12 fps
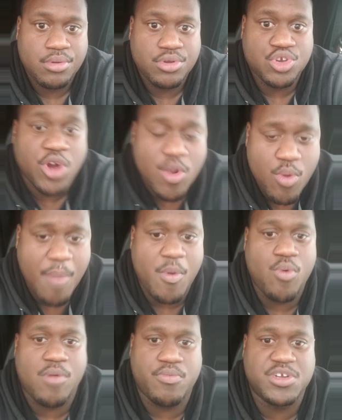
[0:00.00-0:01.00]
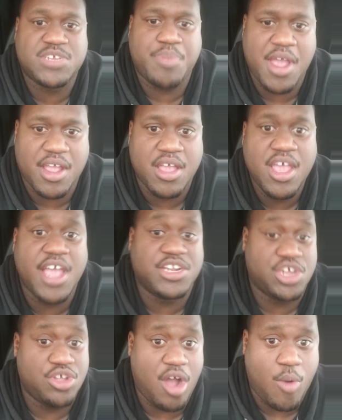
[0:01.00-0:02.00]
Treat women with respect. And
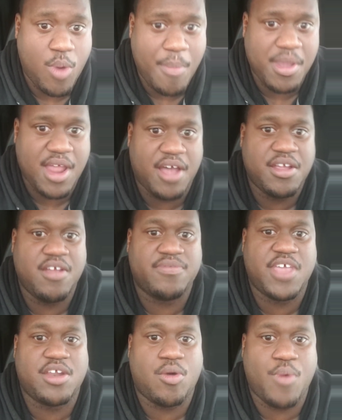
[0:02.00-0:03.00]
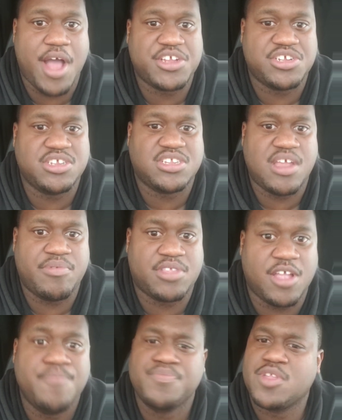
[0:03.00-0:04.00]
to y'all women out here that are watching this and
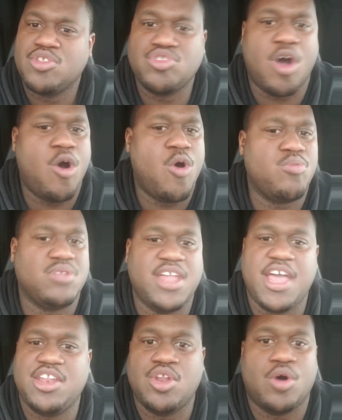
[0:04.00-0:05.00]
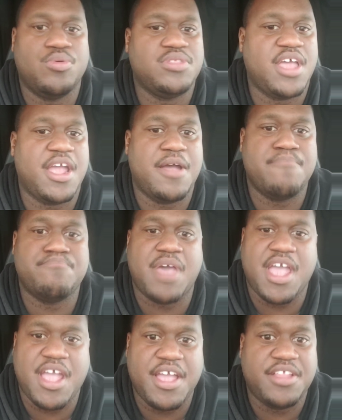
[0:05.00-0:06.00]
everything, don't let no damn
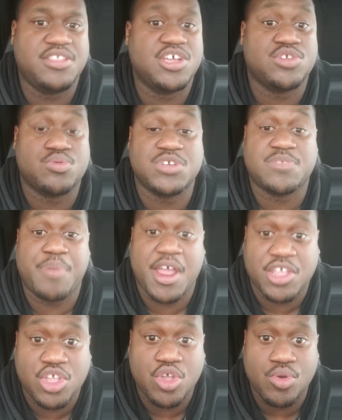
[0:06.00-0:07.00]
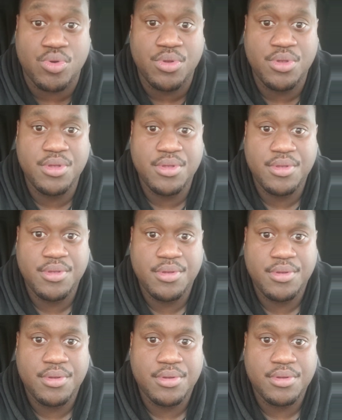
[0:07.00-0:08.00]
man disrespect you.
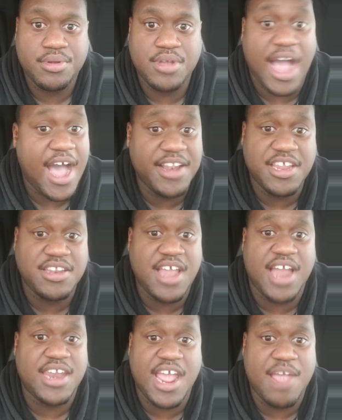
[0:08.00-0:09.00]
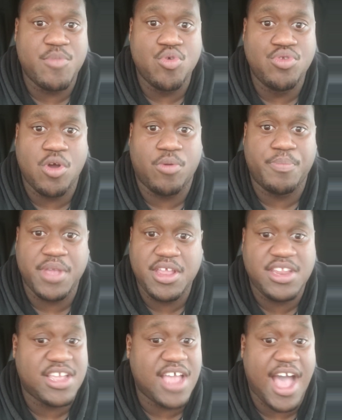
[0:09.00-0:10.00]
God did not name you no B.
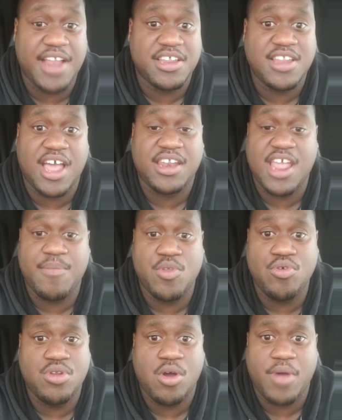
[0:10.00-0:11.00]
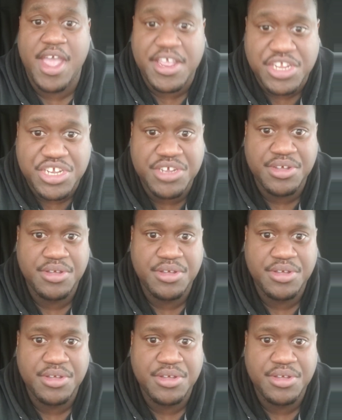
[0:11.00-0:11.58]
God did not name you no H.